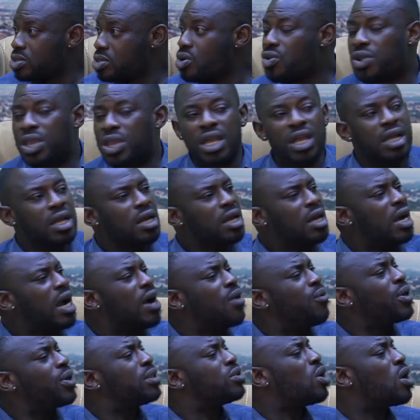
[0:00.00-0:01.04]
Okay,
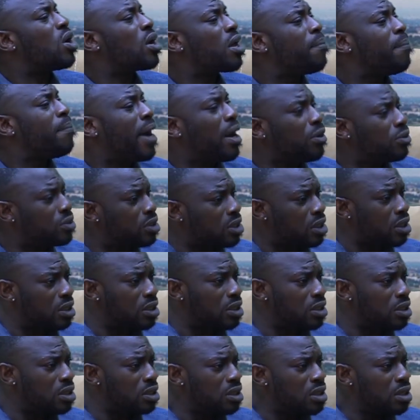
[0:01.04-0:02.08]
can we talk about
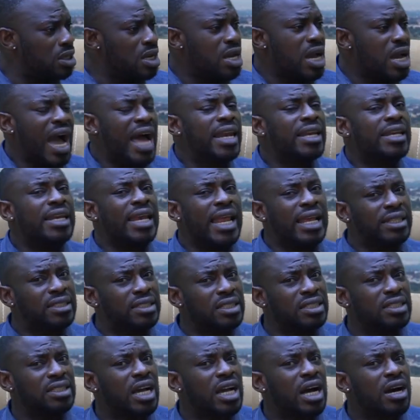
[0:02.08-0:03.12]
it? And let
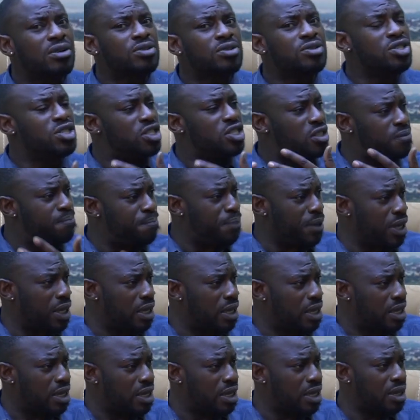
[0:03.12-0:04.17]
the child
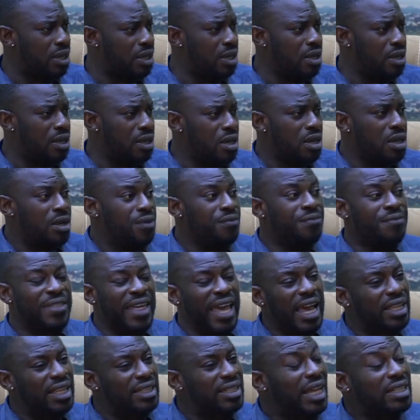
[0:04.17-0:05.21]
speak.
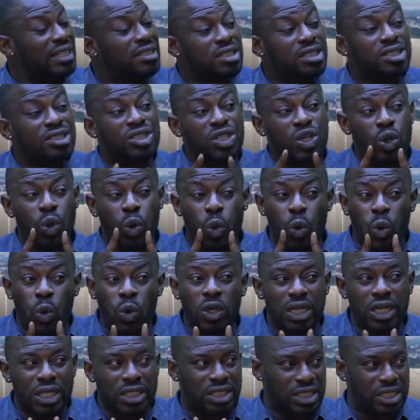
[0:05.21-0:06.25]
That, that is the
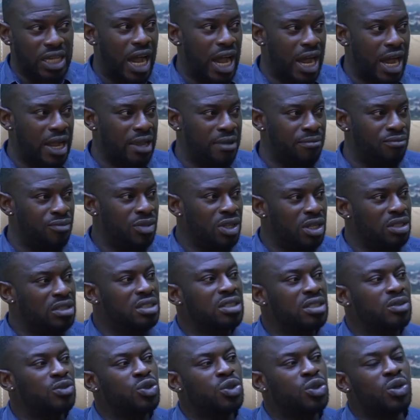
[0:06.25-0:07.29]
only time
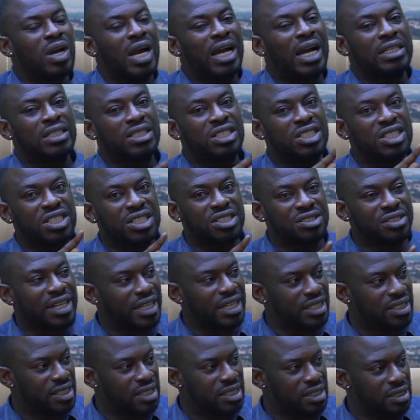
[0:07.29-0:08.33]
that you can
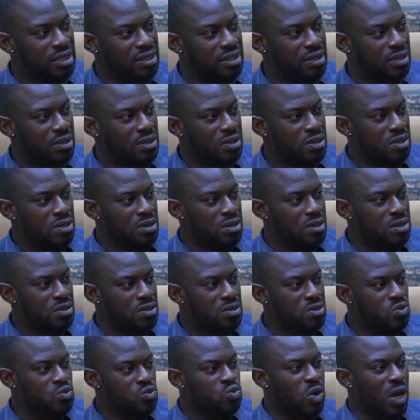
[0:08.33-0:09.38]
trace
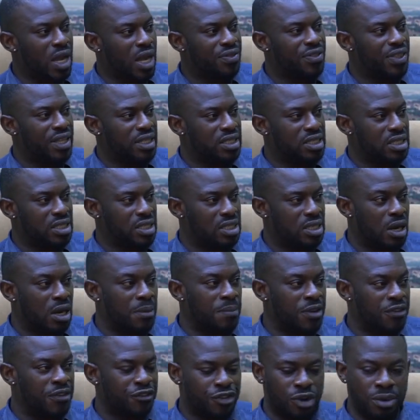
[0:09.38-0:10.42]
where this is
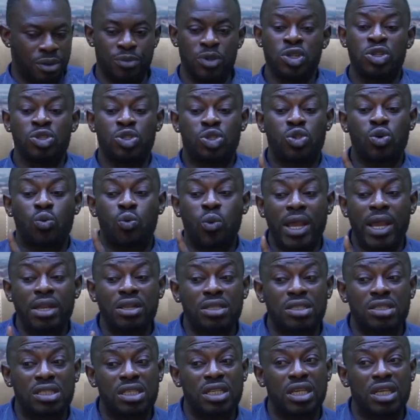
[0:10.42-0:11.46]
coming from. So when
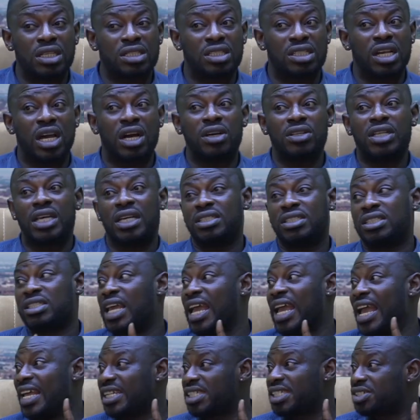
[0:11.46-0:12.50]
you see a child that is
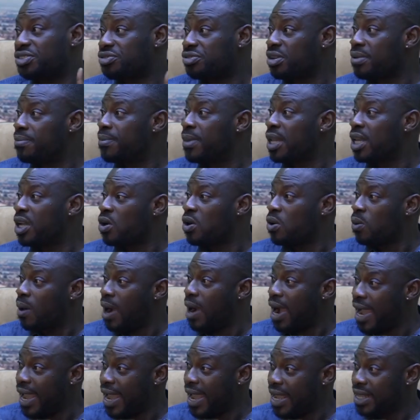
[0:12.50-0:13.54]
extremely
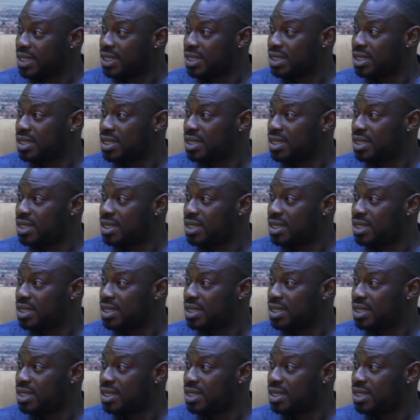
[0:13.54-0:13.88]
quiet